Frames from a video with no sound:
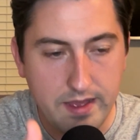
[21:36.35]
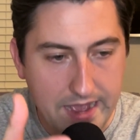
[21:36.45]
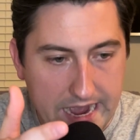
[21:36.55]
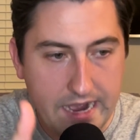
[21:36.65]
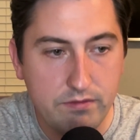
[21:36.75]

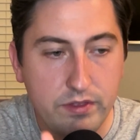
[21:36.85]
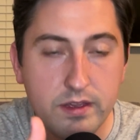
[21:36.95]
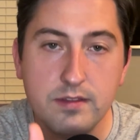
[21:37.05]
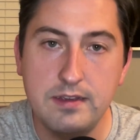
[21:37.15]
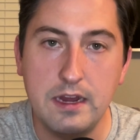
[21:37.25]
Have the
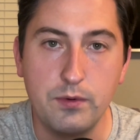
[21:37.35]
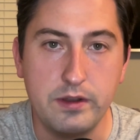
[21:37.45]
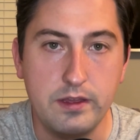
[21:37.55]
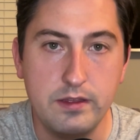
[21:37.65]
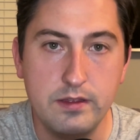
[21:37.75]

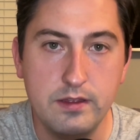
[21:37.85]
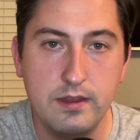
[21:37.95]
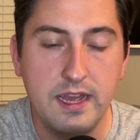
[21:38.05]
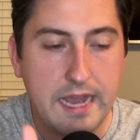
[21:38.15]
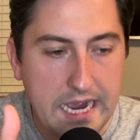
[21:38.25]
integrity.
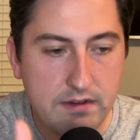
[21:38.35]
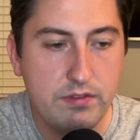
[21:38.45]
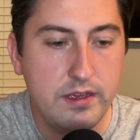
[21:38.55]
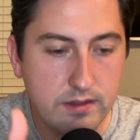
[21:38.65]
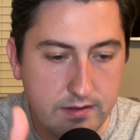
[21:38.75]
Have
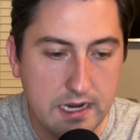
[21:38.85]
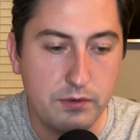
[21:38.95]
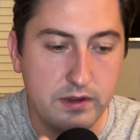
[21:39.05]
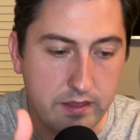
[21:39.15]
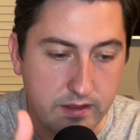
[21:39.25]
the
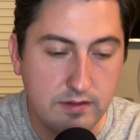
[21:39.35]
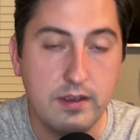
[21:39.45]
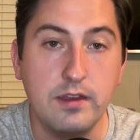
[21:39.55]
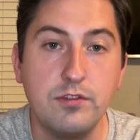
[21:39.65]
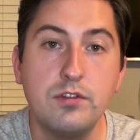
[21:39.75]
integrity that
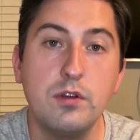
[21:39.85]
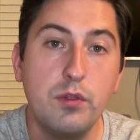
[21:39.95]
says